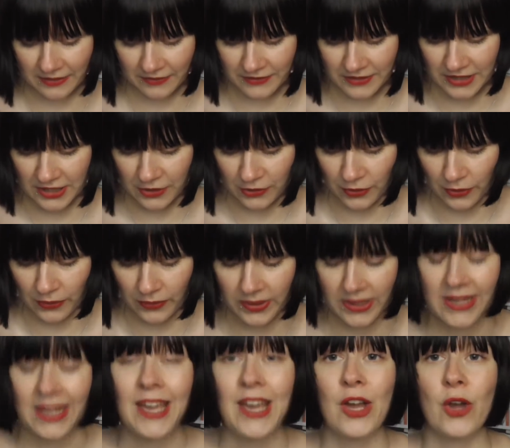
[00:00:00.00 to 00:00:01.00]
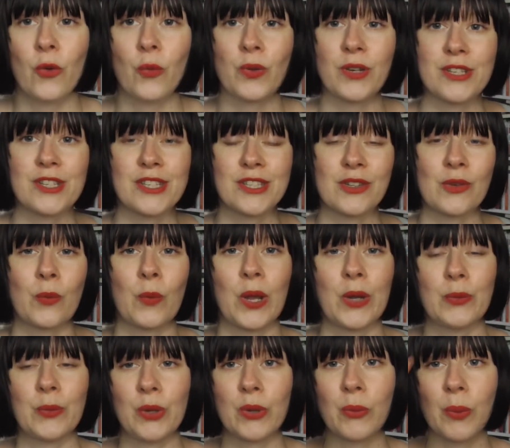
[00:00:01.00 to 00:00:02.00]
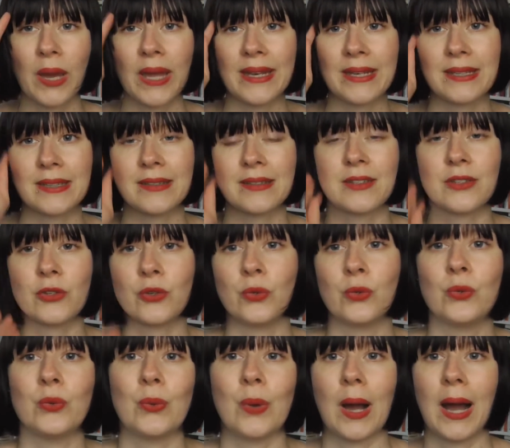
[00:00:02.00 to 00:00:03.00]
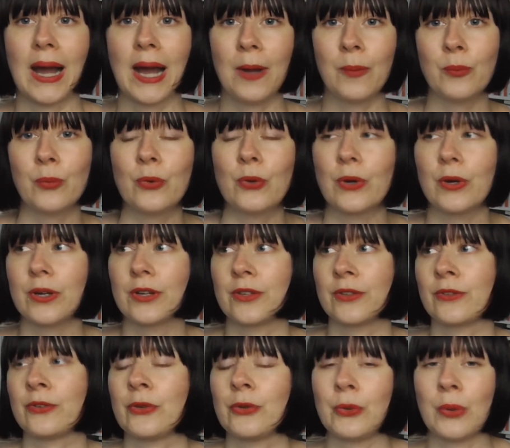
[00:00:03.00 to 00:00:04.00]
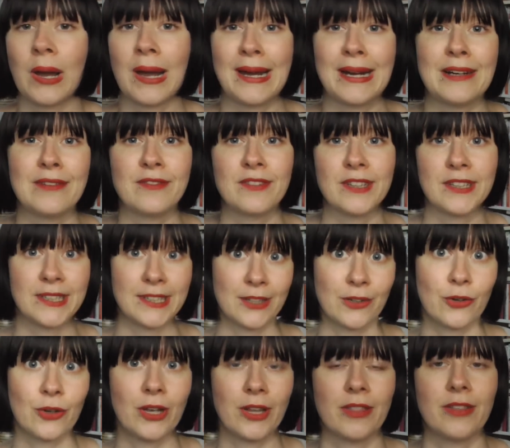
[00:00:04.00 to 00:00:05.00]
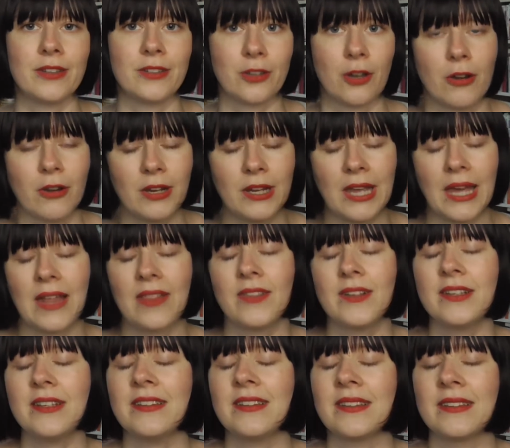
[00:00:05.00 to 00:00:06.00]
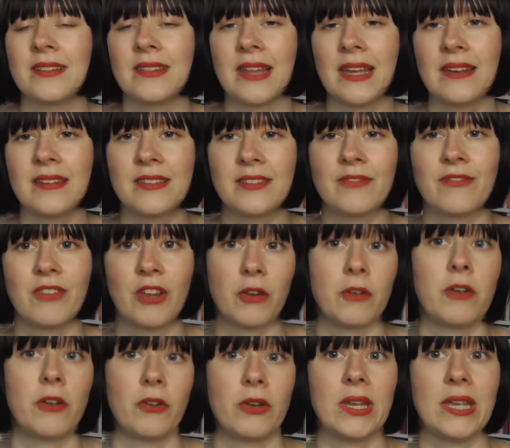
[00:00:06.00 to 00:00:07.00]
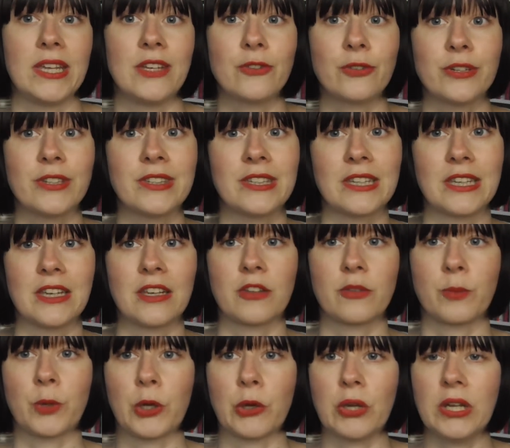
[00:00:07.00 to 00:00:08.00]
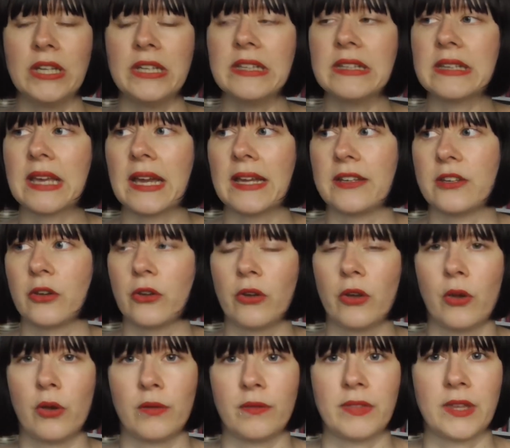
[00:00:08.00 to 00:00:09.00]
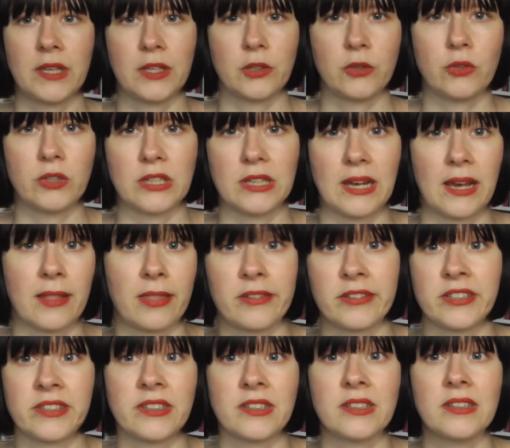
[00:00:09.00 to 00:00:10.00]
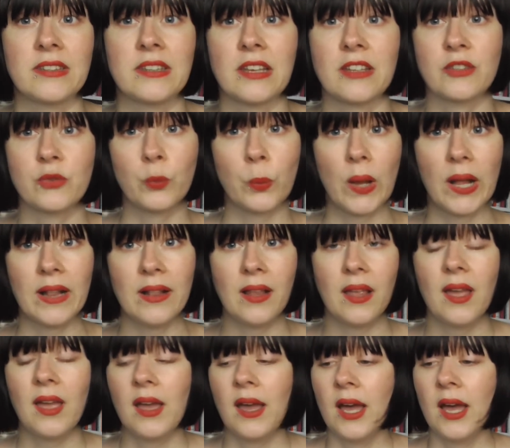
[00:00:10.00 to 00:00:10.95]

of January, which is when we went to Hamburg to have dinner in the dark. And that is a very, very interesting experience. I don't know if they do it in other cities as well,